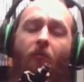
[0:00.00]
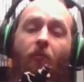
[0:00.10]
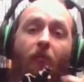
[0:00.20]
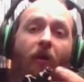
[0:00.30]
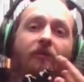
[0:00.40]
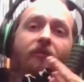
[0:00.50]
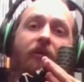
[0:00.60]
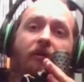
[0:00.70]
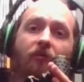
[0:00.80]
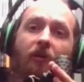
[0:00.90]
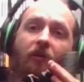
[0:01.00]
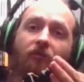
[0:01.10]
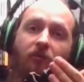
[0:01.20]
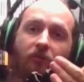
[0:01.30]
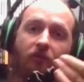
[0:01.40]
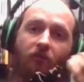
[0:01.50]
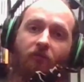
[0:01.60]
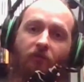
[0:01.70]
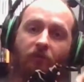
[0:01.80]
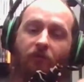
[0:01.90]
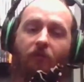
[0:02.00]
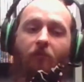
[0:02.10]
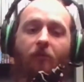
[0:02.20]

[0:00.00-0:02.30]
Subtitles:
mine does not do that. As you can tell, it sticks out a little bit.